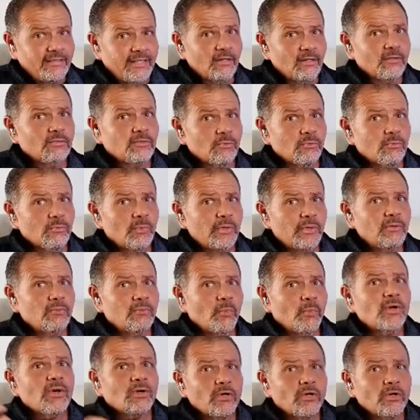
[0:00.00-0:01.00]
They're, they're, we,
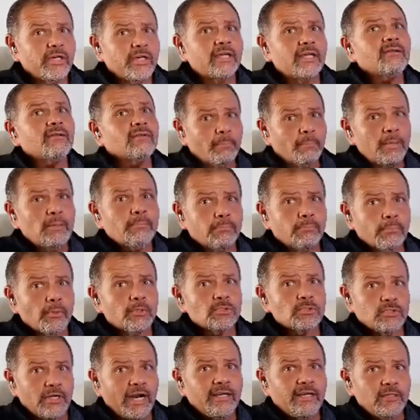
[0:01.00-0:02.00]
are looking, the people,
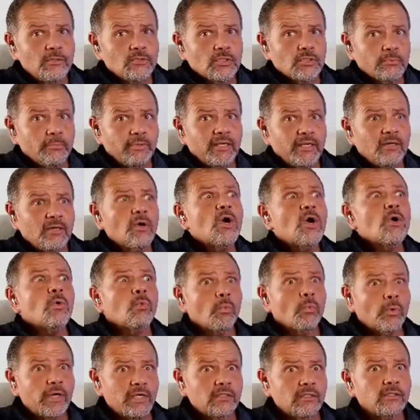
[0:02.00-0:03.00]
person I used to be,
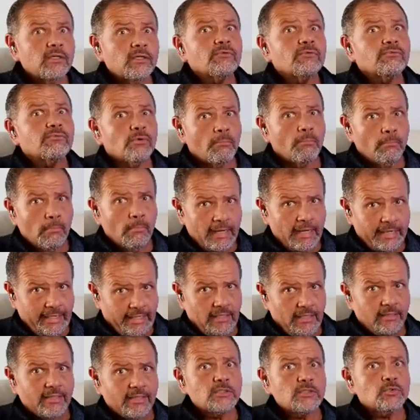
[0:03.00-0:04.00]
we look for
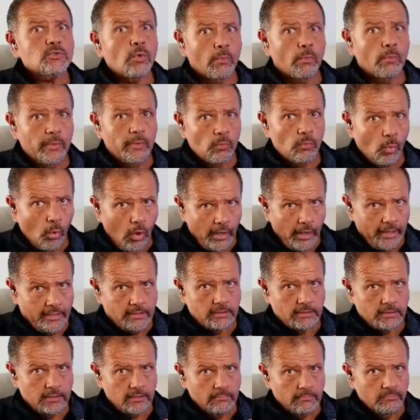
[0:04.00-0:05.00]
money. That's what we
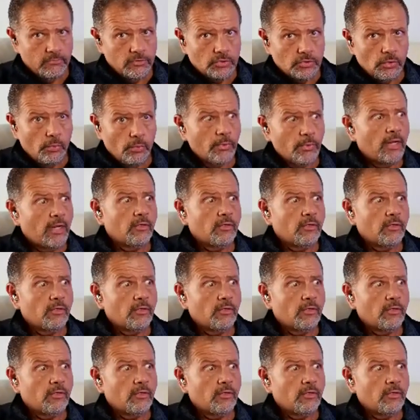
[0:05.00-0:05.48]
want. So right. we're